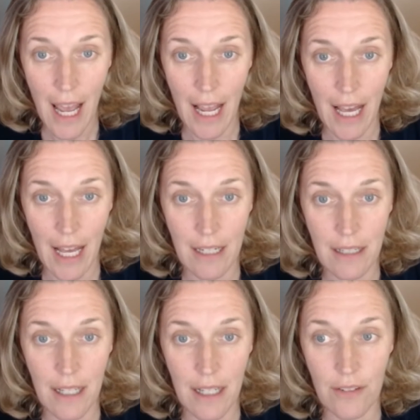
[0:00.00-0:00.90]

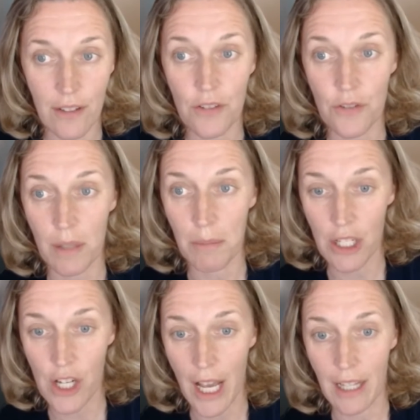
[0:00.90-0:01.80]
and is extremely
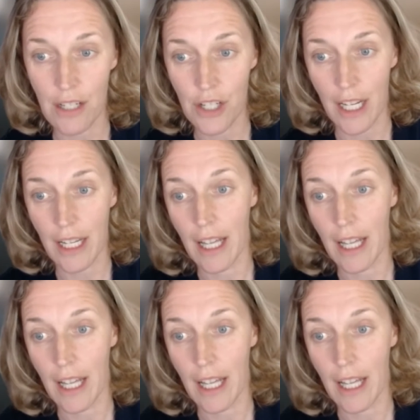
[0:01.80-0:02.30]
challenging.